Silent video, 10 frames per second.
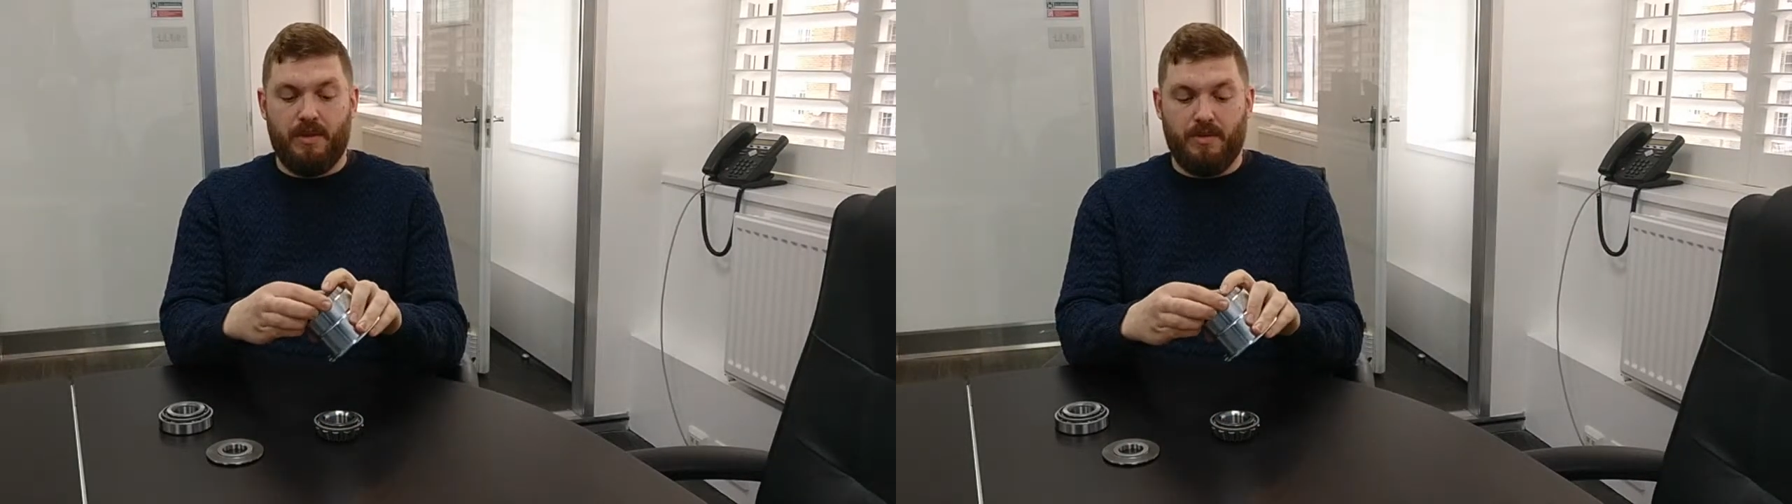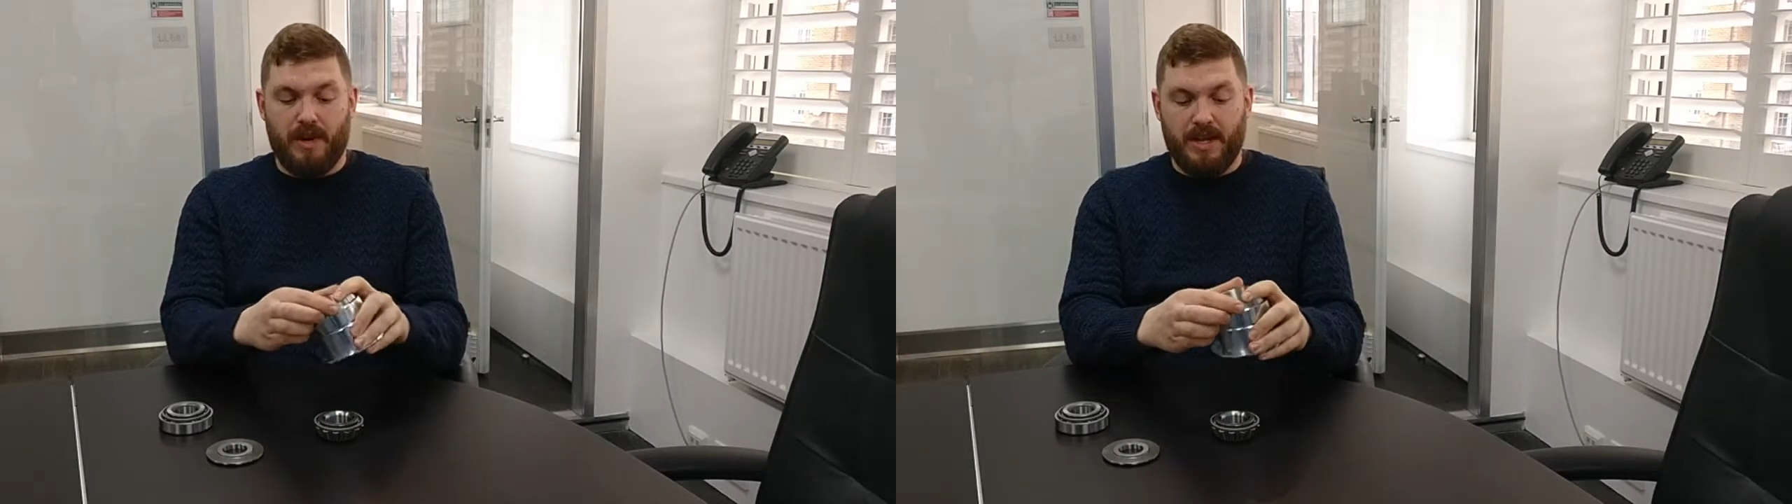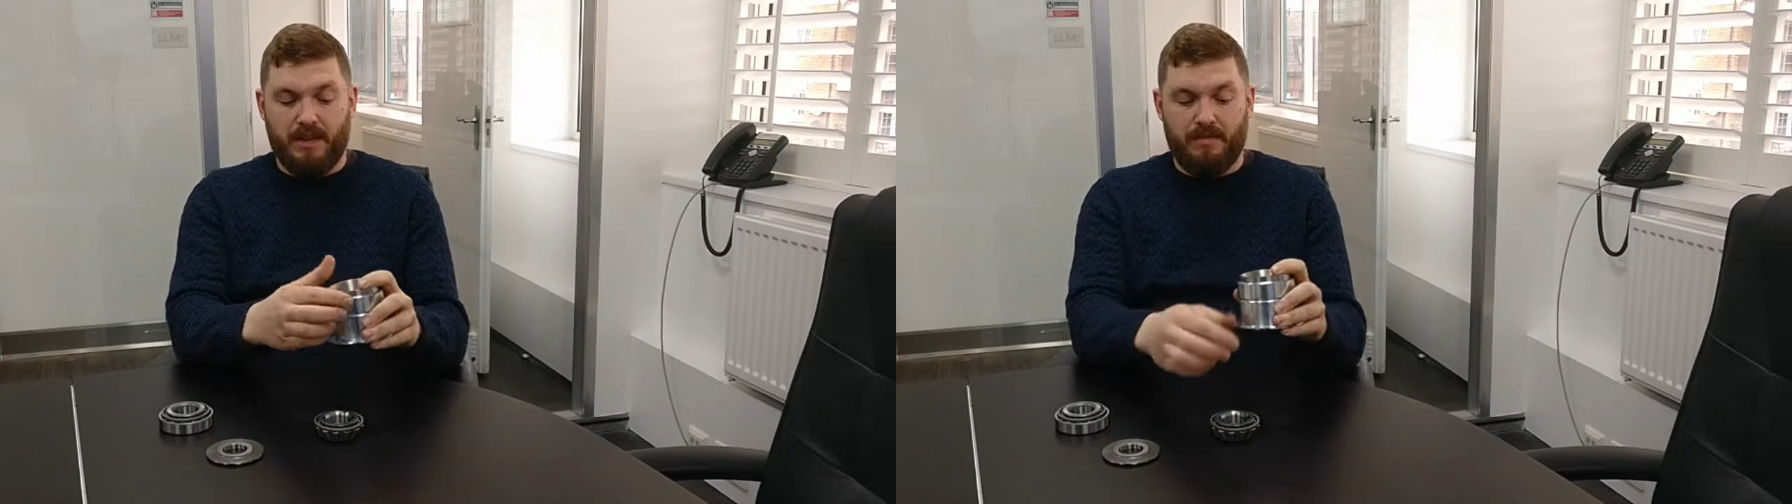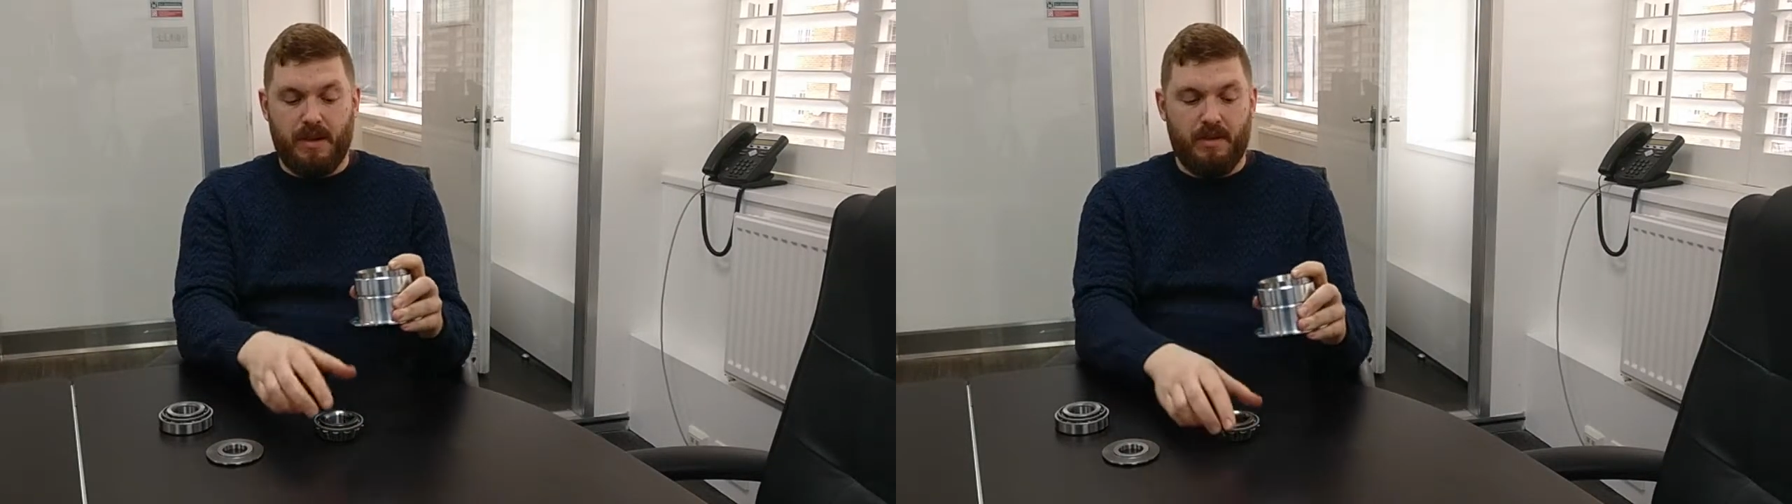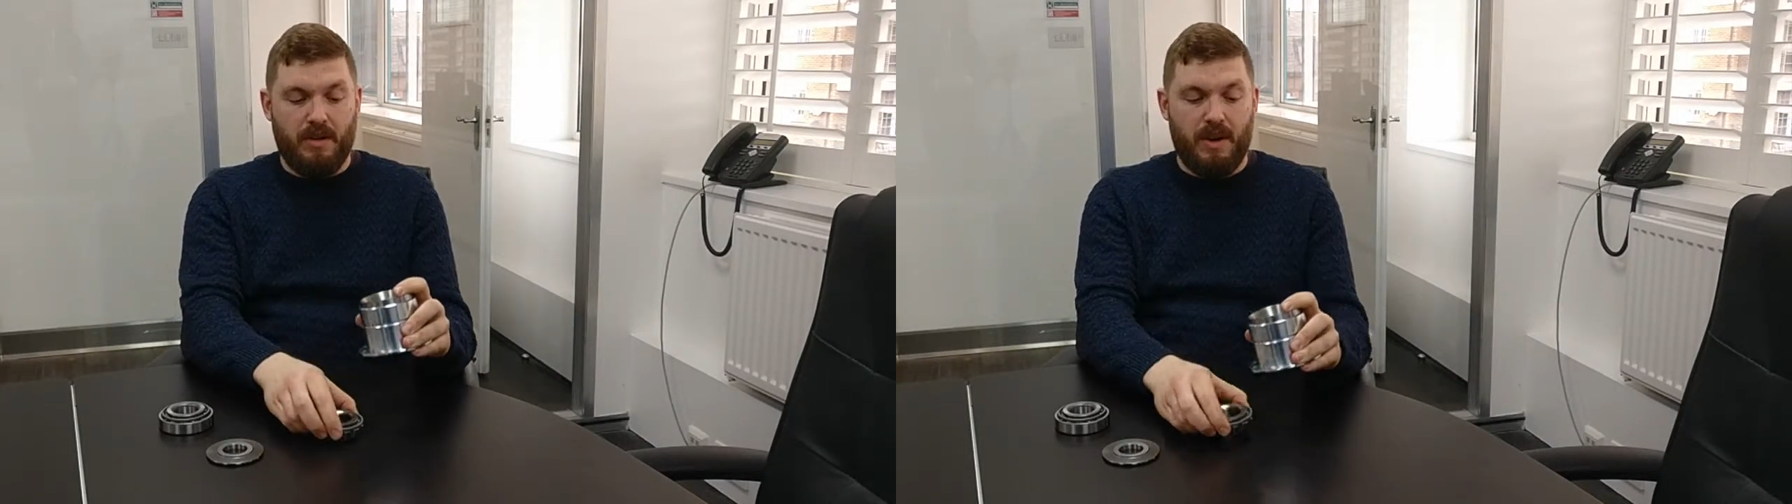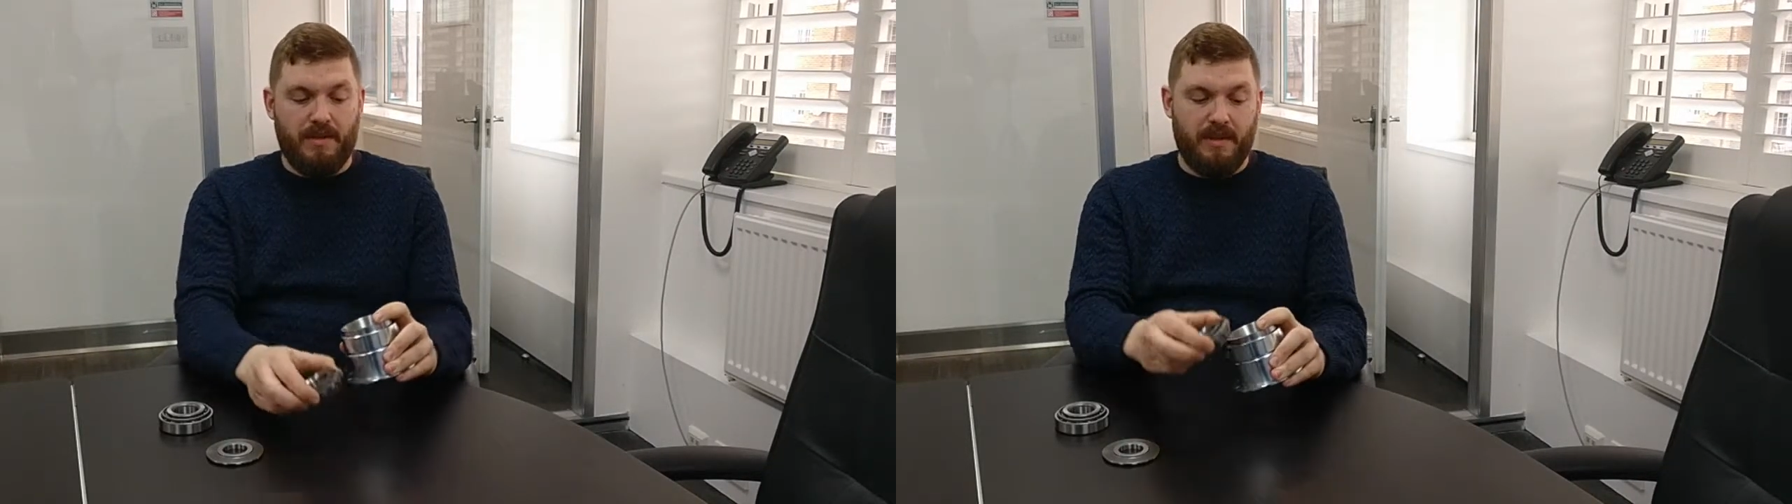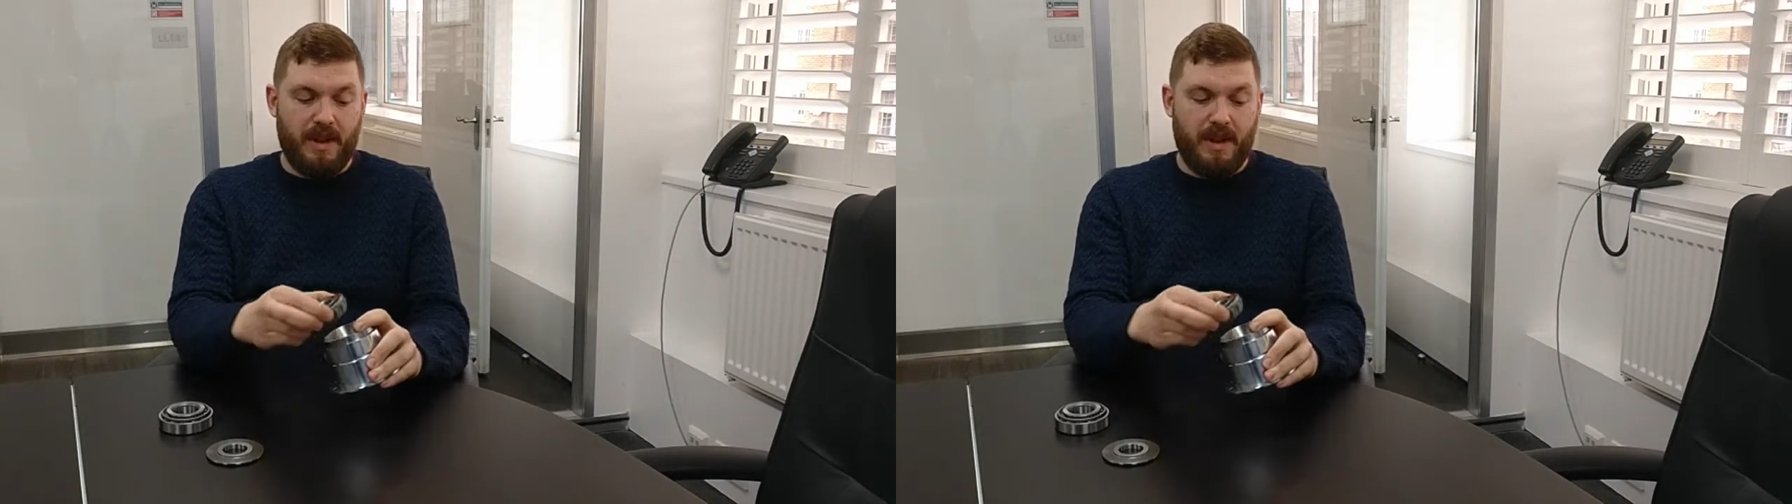race and roller either